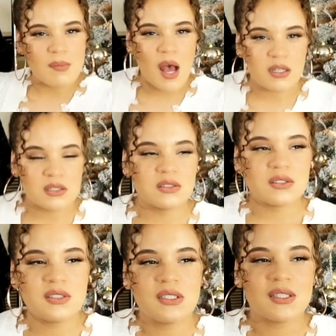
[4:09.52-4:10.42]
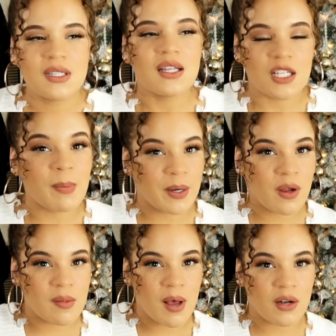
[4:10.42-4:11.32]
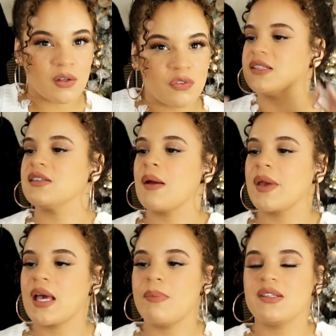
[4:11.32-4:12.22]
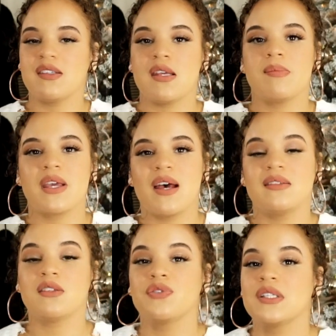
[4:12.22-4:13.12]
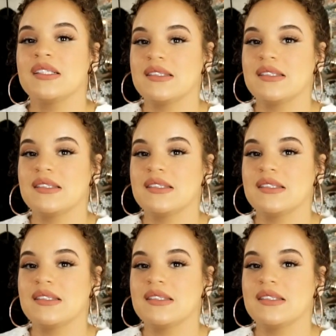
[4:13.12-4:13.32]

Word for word: on the model. It looks better on the model. It's not my cup of tea because it's really